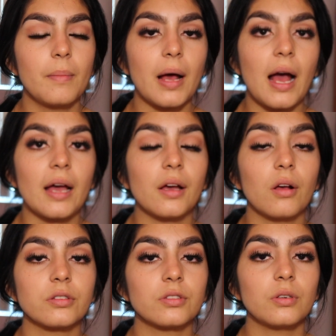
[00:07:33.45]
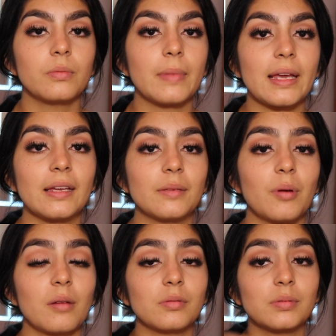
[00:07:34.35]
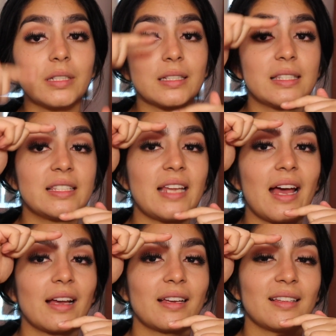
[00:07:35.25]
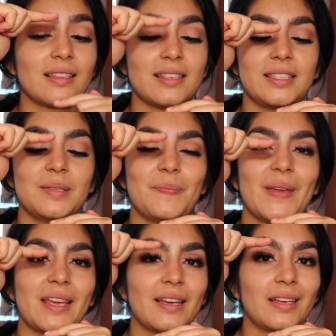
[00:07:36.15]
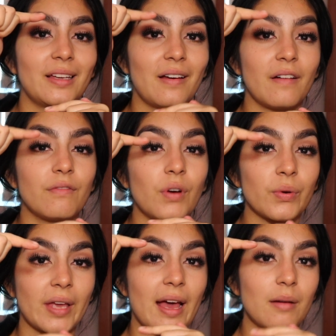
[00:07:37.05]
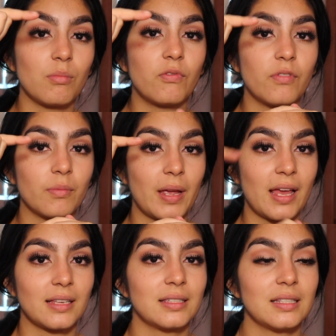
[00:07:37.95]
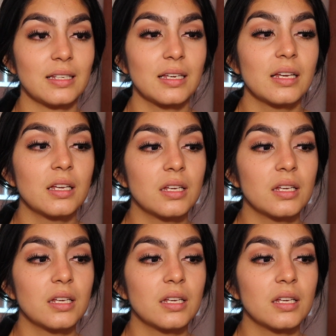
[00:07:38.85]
But I also made probably a stack this big of vocab for my HESI.